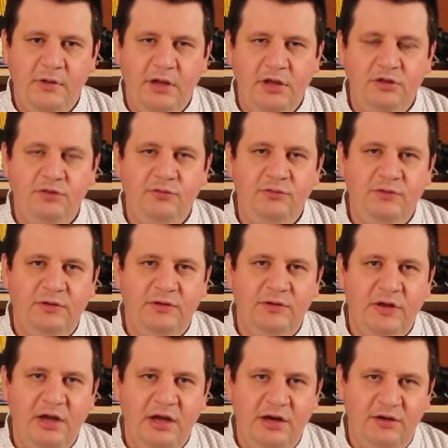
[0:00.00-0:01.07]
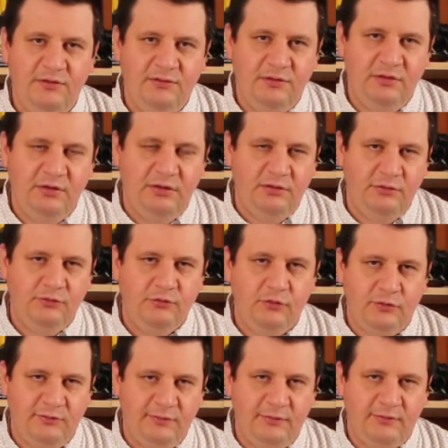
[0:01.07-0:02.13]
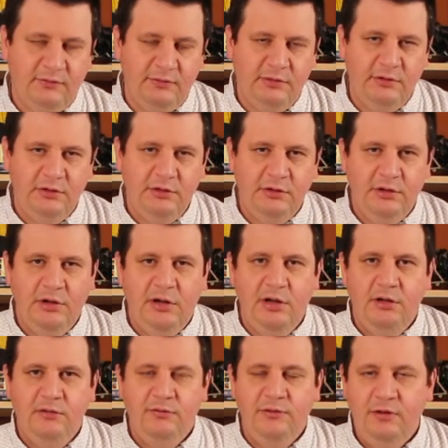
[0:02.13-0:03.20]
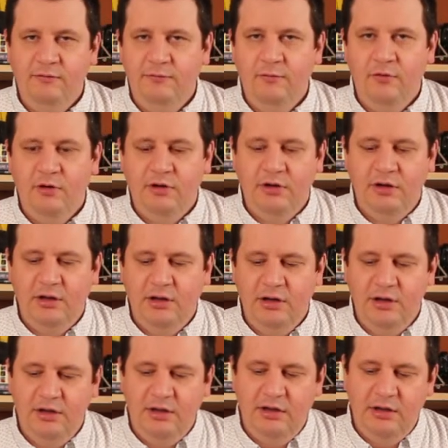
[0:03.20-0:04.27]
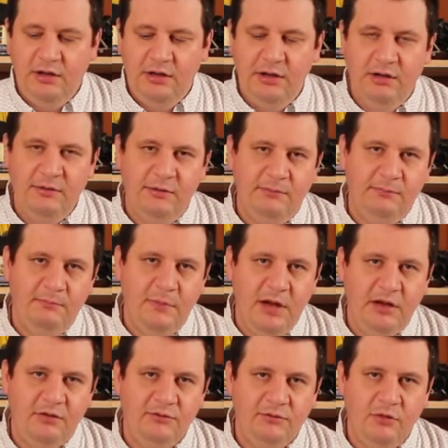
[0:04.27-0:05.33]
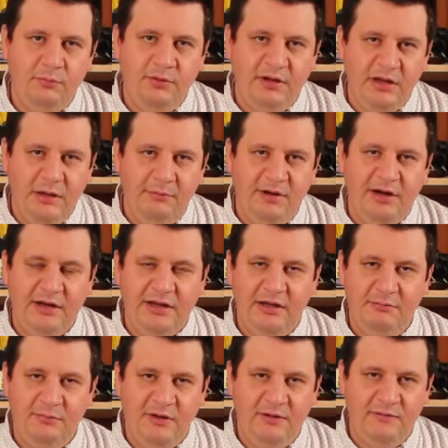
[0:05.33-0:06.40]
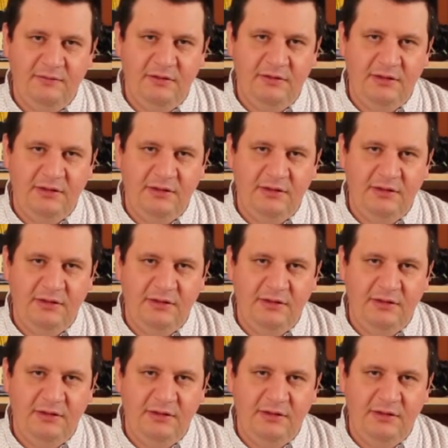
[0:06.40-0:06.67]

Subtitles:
induced energy sources. Therefore, a microscopic camera can be easily